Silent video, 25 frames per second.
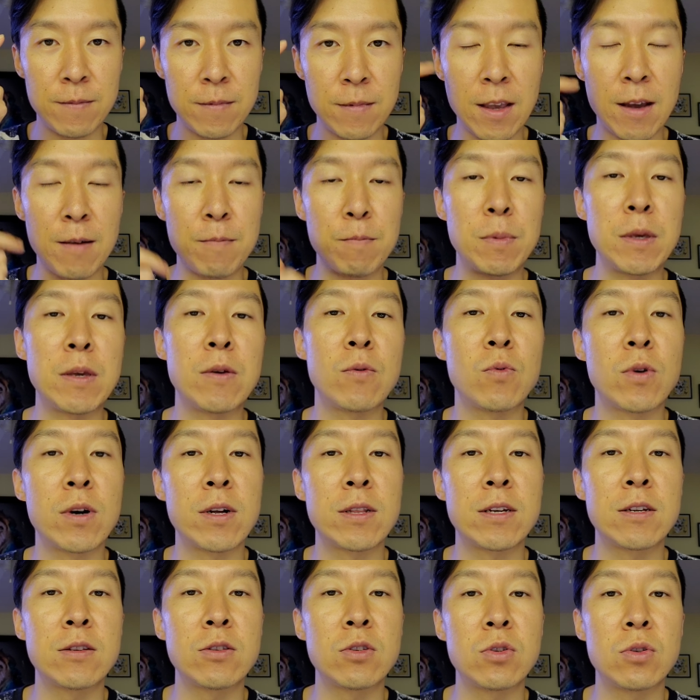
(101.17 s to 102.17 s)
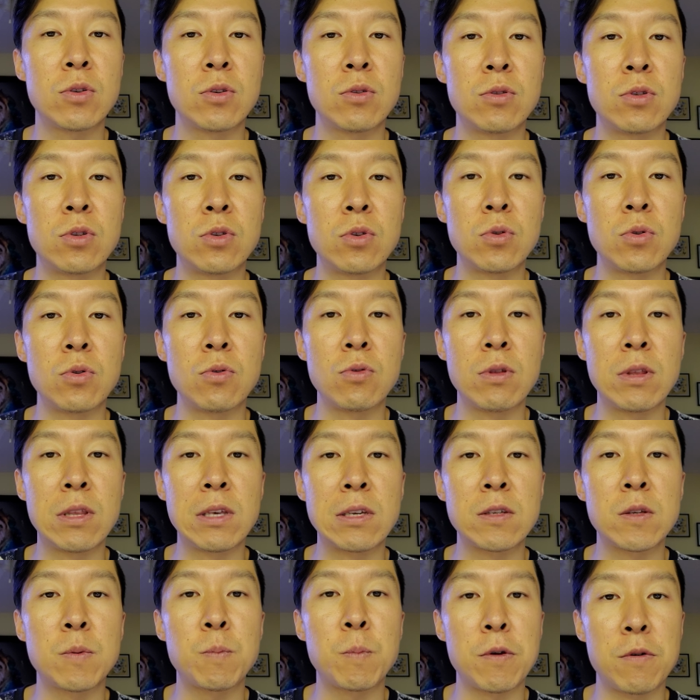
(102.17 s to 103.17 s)
and be willing to do the
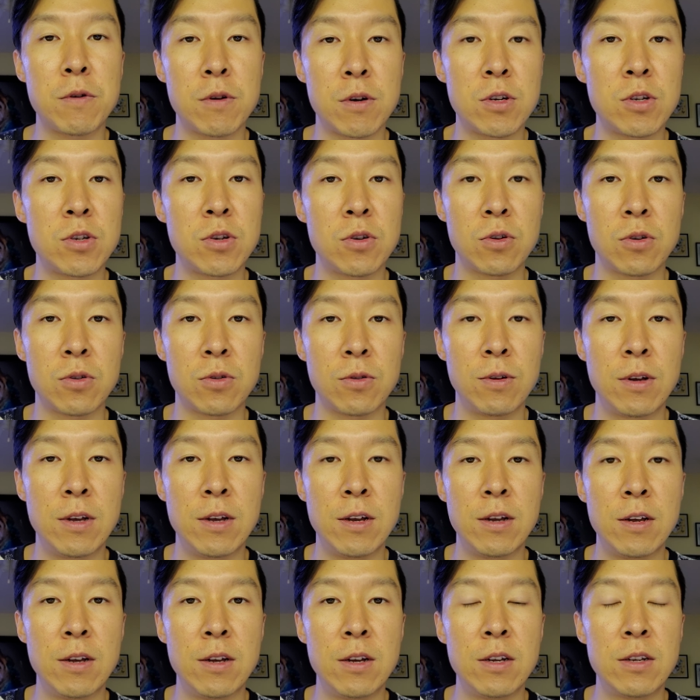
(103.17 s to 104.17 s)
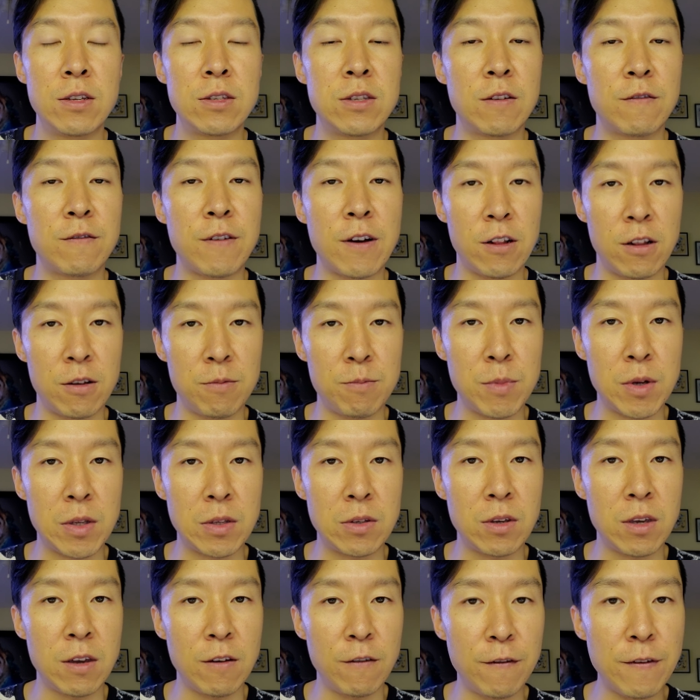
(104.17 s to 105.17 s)
spiritual
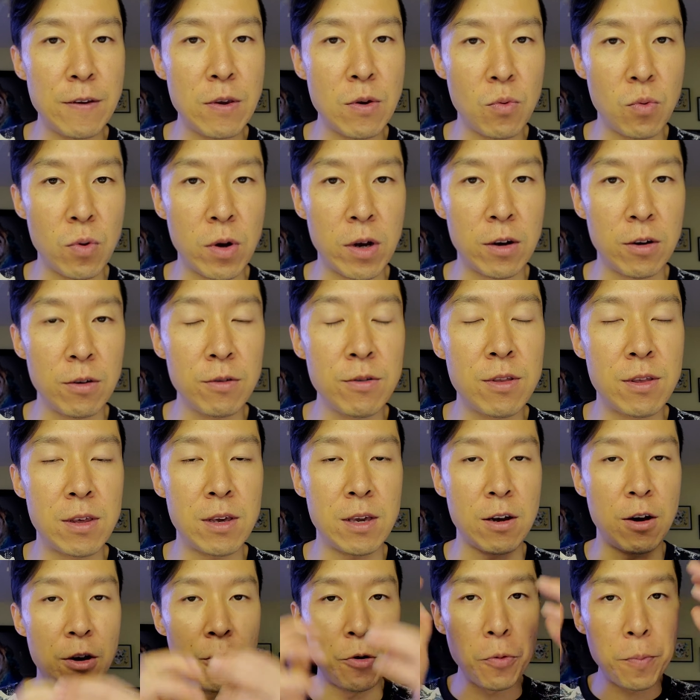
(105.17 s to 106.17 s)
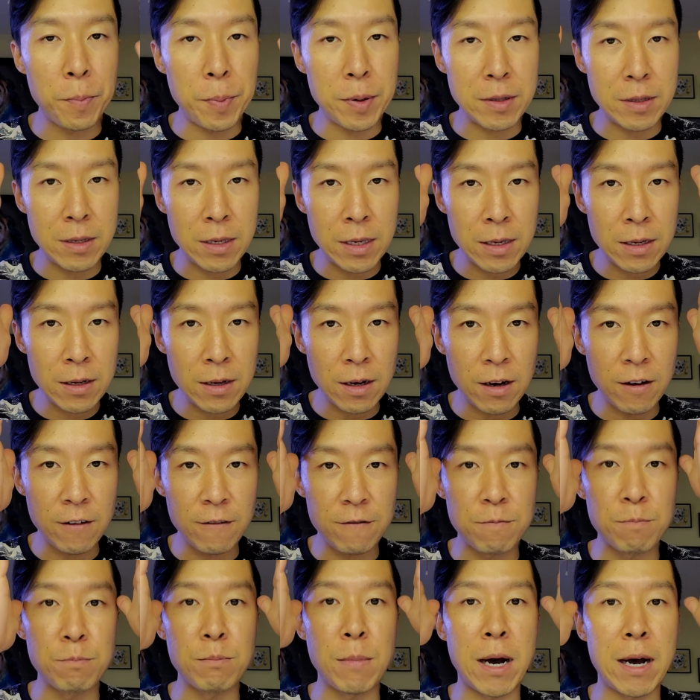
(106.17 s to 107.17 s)
development, if you will, the opening
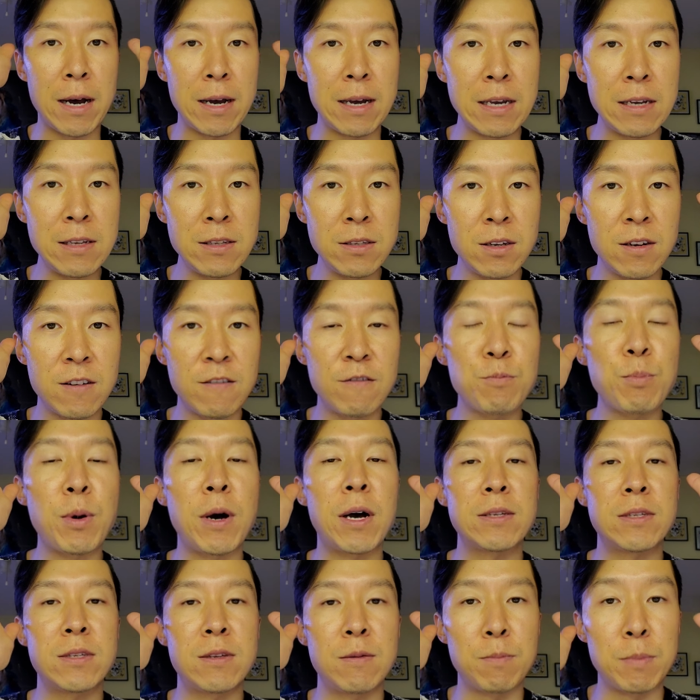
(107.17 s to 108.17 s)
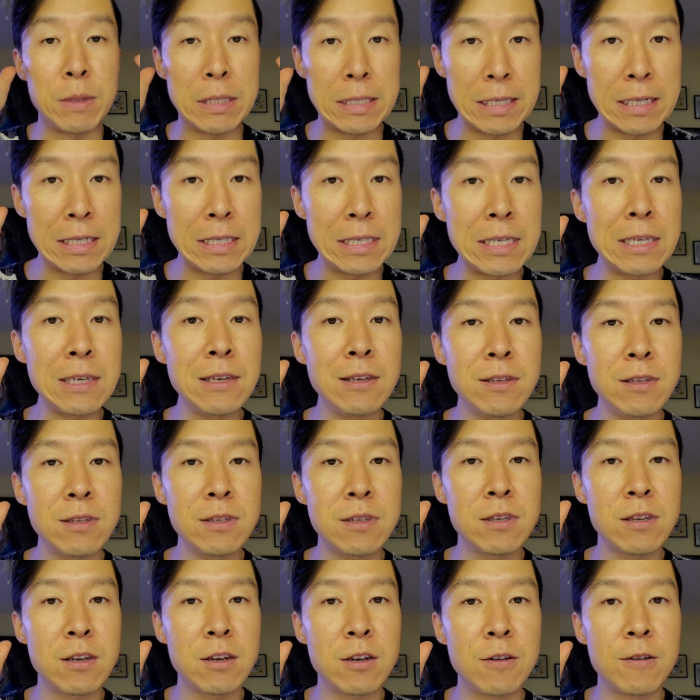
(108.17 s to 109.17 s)
of mind of
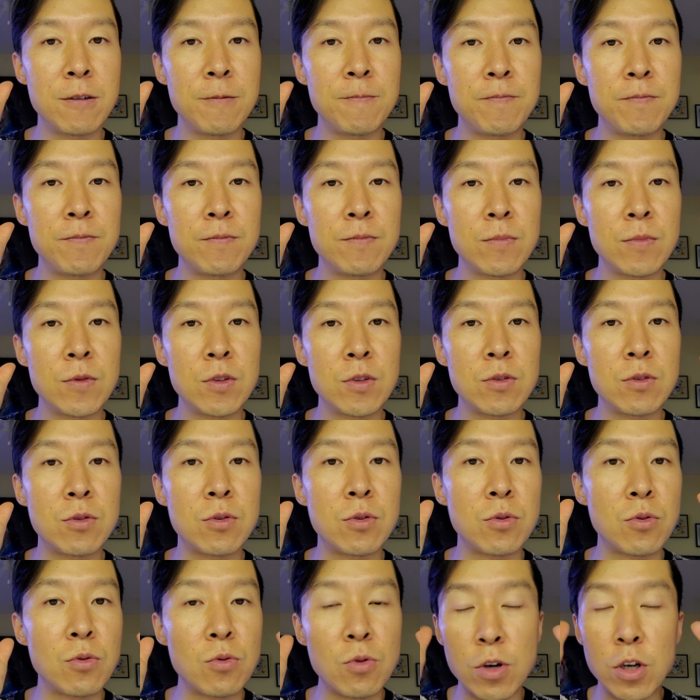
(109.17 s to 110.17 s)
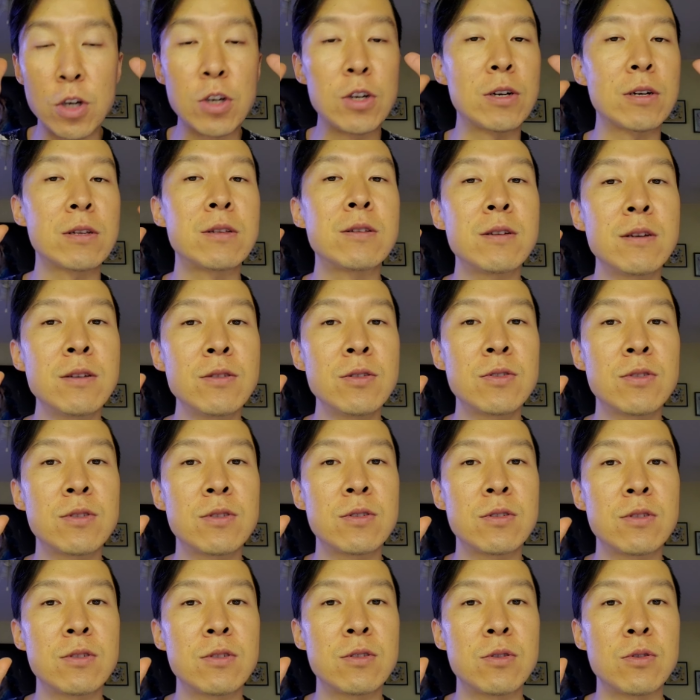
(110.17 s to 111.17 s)
possibilities to goodness,
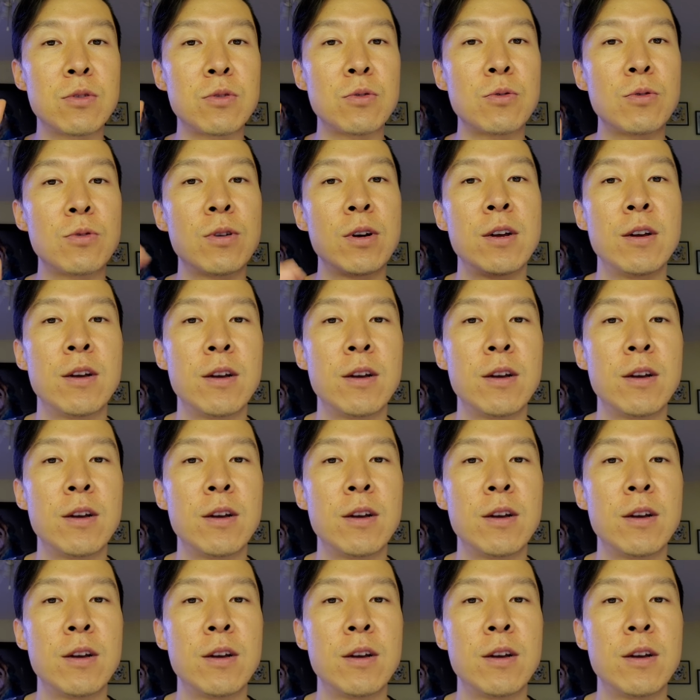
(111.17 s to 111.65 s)
to